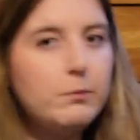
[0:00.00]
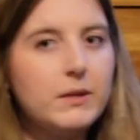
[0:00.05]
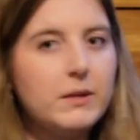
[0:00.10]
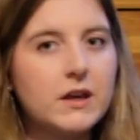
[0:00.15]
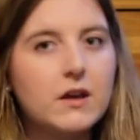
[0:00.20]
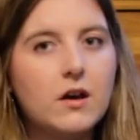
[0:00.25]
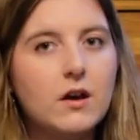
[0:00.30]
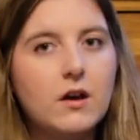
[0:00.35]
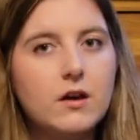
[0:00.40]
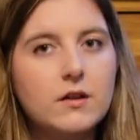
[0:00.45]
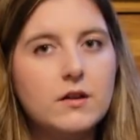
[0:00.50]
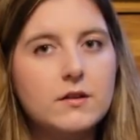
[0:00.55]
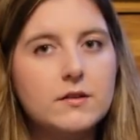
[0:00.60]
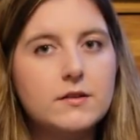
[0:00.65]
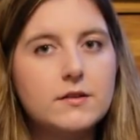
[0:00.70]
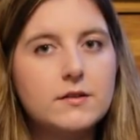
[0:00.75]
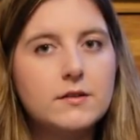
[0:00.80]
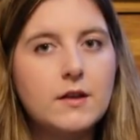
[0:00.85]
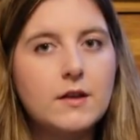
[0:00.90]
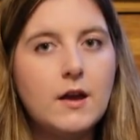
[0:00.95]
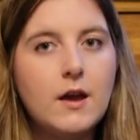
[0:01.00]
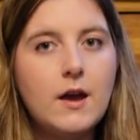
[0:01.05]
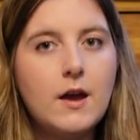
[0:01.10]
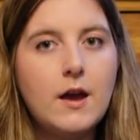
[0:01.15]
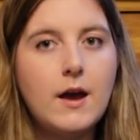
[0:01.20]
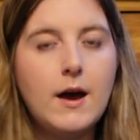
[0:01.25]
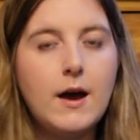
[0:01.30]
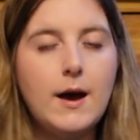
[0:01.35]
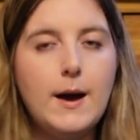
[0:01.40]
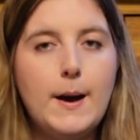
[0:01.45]
because
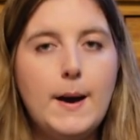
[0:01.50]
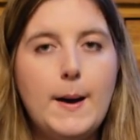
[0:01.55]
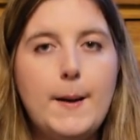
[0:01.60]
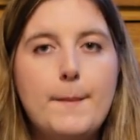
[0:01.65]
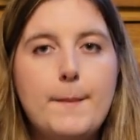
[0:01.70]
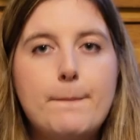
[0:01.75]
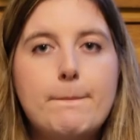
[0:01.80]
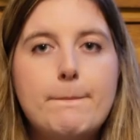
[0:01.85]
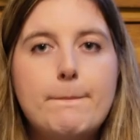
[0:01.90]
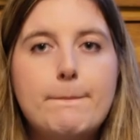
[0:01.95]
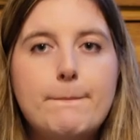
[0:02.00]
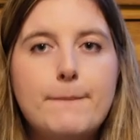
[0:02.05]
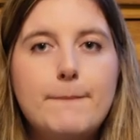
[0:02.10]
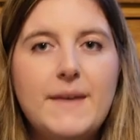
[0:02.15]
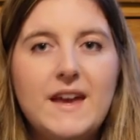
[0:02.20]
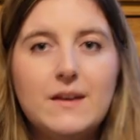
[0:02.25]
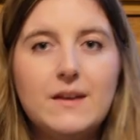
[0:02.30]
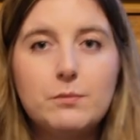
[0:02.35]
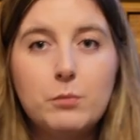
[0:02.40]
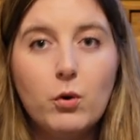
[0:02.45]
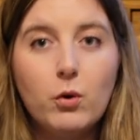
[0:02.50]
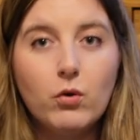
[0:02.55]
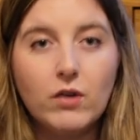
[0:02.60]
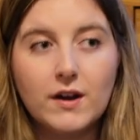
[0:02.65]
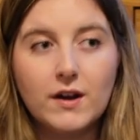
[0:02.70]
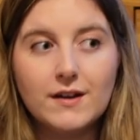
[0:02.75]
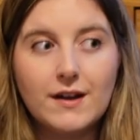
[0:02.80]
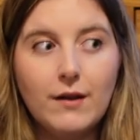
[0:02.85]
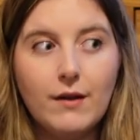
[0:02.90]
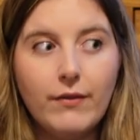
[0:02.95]
it's
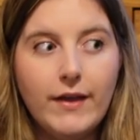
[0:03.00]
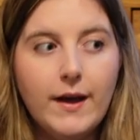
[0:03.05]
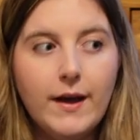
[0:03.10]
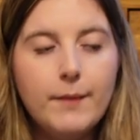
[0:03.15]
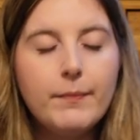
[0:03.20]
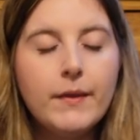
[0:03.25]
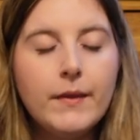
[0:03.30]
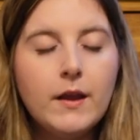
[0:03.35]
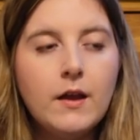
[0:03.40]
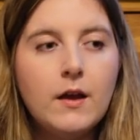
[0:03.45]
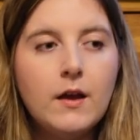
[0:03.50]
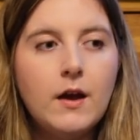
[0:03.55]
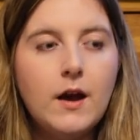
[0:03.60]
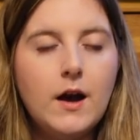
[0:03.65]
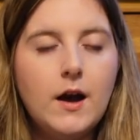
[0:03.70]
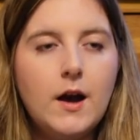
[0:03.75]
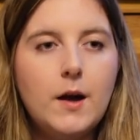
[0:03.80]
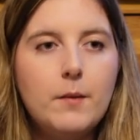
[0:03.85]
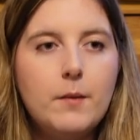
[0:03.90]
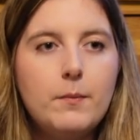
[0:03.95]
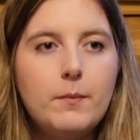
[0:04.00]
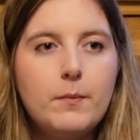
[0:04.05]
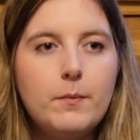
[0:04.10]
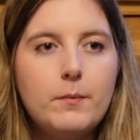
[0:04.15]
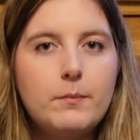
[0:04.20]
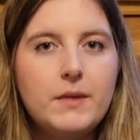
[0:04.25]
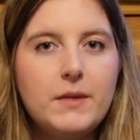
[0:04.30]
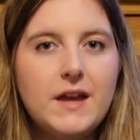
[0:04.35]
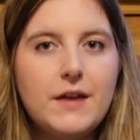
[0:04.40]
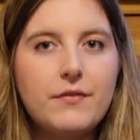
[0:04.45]
boring down there.
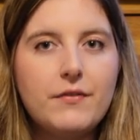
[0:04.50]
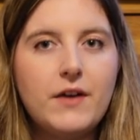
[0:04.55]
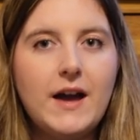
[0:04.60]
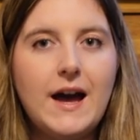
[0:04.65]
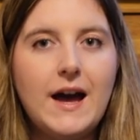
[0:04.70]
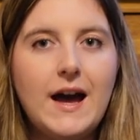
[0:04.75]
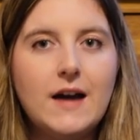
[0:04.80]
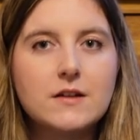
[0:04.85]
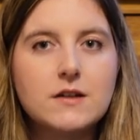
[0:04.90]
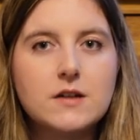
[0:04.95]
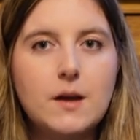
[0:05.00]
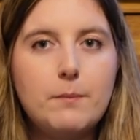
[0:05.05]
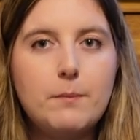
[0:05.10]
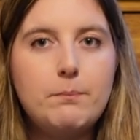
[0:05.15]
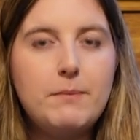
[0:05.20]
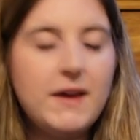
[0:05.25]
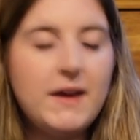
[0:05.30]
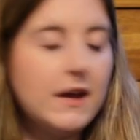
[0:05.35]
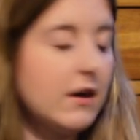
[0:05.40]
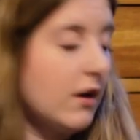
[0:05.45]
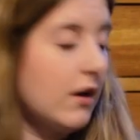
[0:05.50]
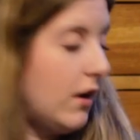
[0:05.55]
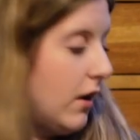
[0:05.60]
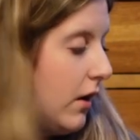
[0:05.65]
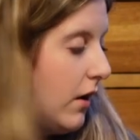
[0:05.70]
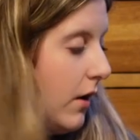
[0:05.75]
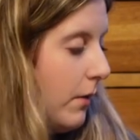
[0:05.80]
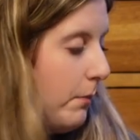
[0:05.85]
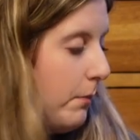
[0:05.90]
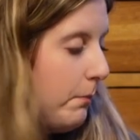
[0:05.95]
But if I had a
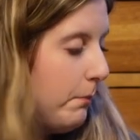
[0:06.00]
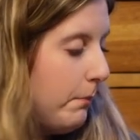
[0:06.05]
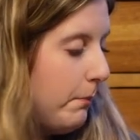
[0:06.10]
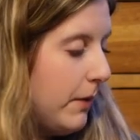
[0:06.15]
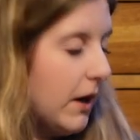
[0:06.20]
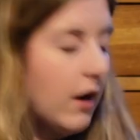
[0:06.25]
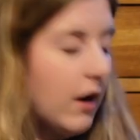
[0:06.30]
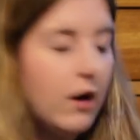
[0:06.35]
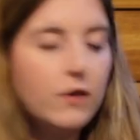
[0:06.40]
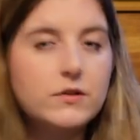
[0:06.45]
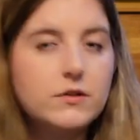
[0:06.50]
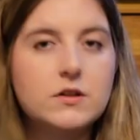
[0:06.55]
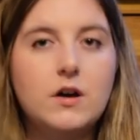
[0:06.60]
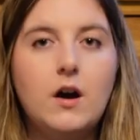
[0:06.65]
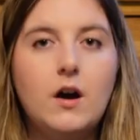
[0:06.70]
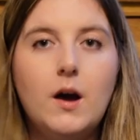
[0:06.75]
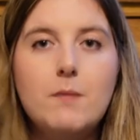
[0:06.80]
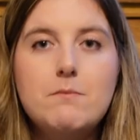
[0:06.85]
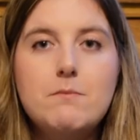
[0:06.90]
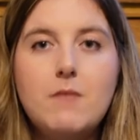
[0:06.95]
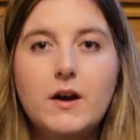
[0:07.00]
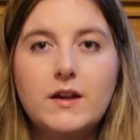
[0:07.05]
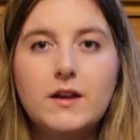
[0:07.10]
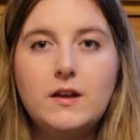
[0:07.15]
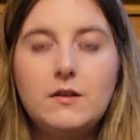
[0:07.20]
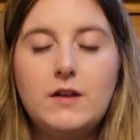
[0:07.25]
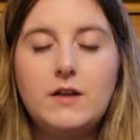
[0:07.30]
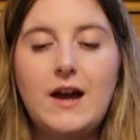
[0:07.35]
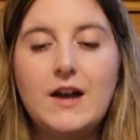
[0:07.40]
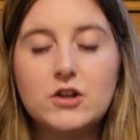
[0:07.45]
bigger planter, I
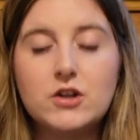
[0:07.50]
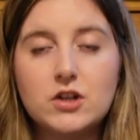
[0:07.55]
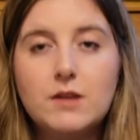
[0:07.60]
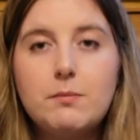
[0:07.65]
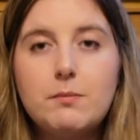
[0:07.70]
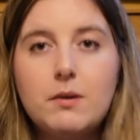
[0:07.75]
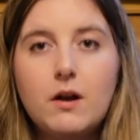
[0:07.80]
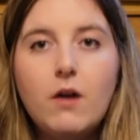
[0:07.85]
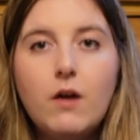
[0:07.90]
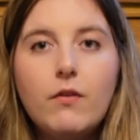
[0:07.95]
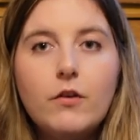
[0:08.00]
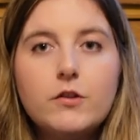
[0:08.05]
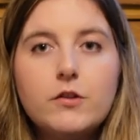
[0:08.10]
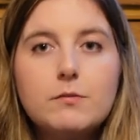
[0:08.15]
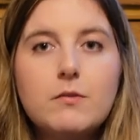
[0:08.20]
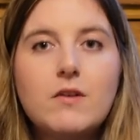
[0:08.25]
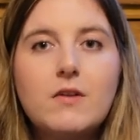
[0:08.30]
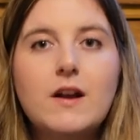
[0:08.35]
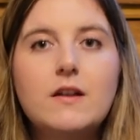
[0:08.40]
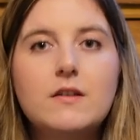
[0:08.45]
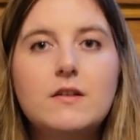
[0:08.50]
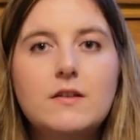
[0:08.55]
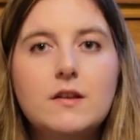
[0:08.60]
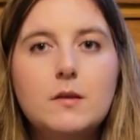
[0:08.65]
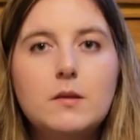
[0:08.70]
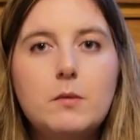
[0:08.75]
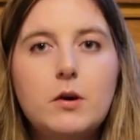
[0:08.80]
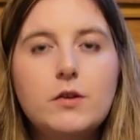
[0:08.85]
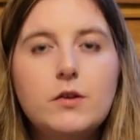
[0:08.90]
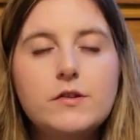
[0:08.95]
might actually plant those marantas in
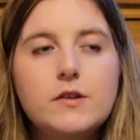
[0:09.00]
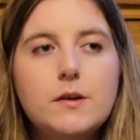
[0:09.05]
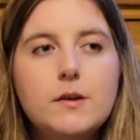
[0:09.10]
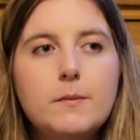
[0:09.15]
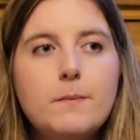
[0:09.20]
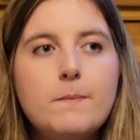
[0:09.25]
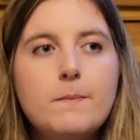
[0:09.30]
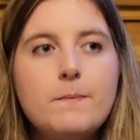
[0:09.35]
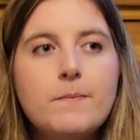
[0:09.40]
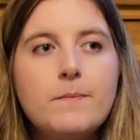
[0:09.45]
the bottom.